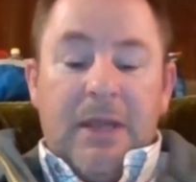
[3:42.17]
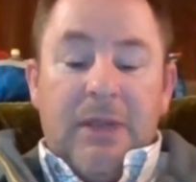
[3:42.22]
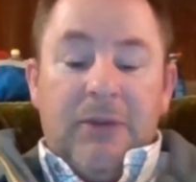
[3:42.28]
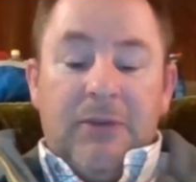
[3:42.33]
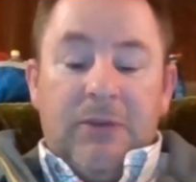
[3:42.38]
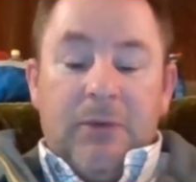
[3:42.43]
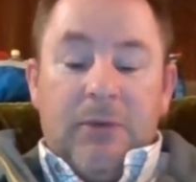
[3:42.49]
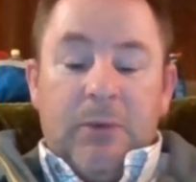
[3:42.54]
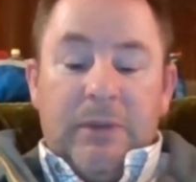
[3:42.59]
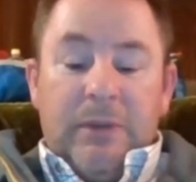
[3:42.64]

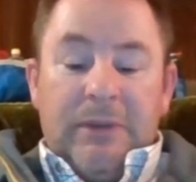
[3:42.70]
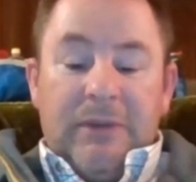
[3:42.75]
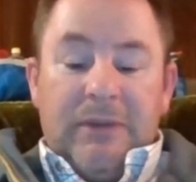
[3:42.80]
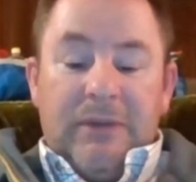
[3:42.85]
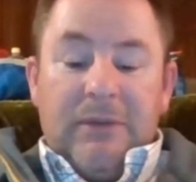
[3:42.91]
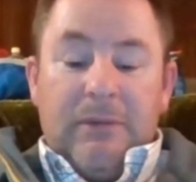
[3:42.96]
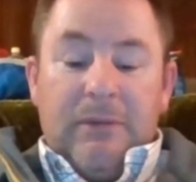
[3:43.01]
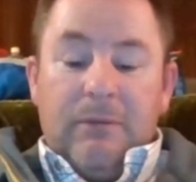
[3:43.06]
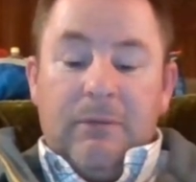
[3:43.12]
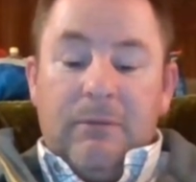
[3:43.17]
So
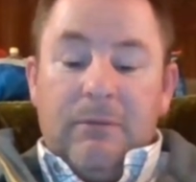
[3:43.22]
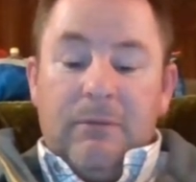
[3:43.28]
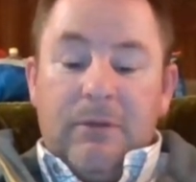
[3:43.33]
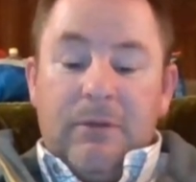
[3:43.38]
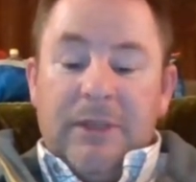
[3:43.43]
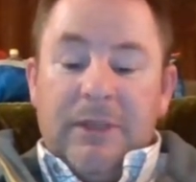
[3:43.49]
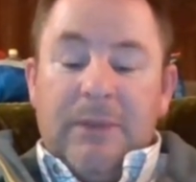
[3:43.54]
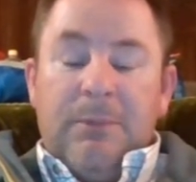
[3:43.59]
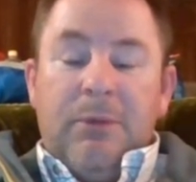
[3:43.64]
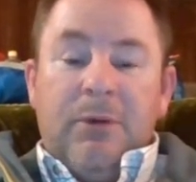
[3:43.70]
it's
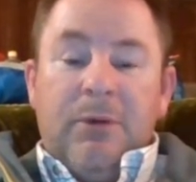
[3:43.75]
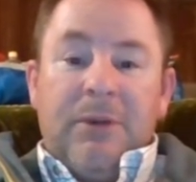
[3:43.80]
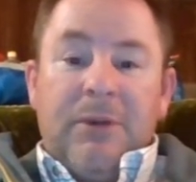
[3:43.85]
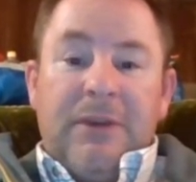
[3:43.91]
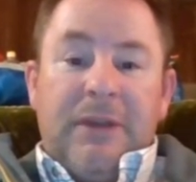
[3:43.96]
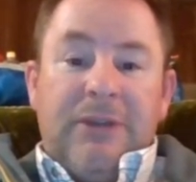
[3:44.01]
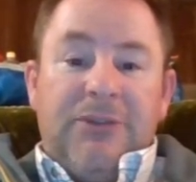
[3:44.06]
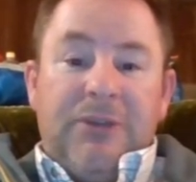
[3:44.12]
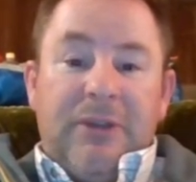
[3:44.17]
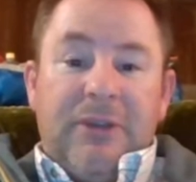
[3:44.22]
really important
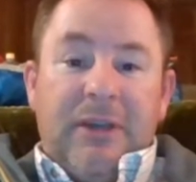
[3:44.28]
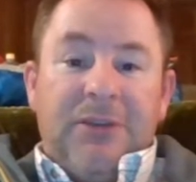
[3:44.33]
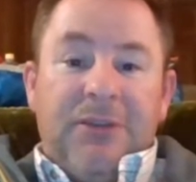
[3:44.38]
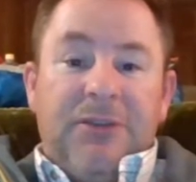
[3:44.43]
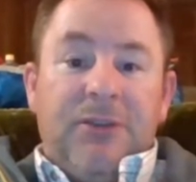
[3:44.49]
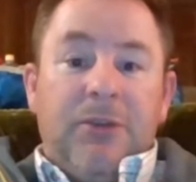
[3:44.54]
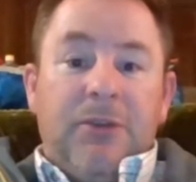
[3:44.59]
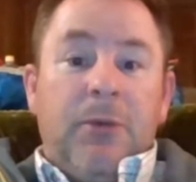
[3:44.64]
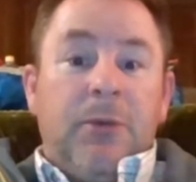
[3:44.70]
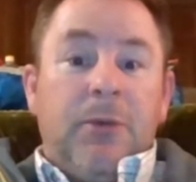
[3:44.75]
that you
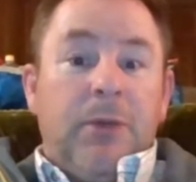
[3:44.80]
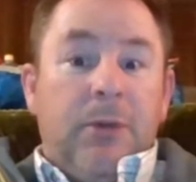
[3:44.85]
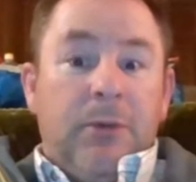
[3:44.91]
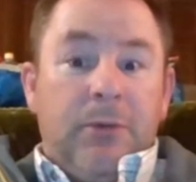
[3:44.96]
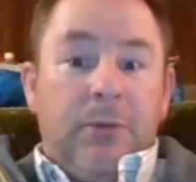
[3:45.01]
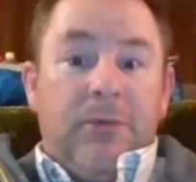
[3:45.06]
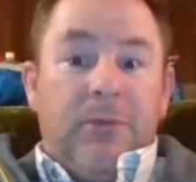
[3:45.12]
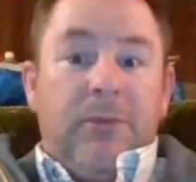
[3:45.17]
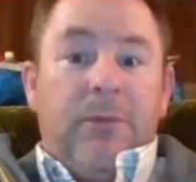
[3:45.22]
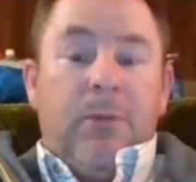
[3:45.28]
guys know
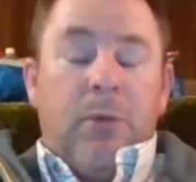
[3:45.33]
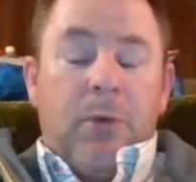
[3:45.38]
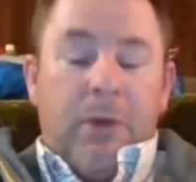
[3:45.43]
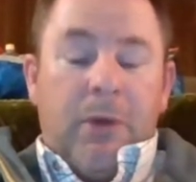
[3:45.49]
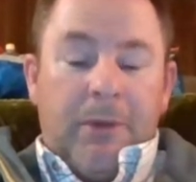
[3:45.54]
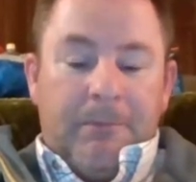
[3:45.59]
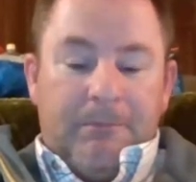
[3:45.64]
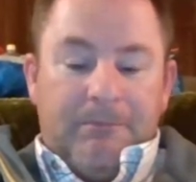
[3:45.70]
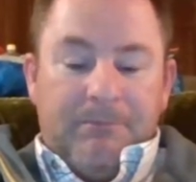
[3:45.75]
those 4.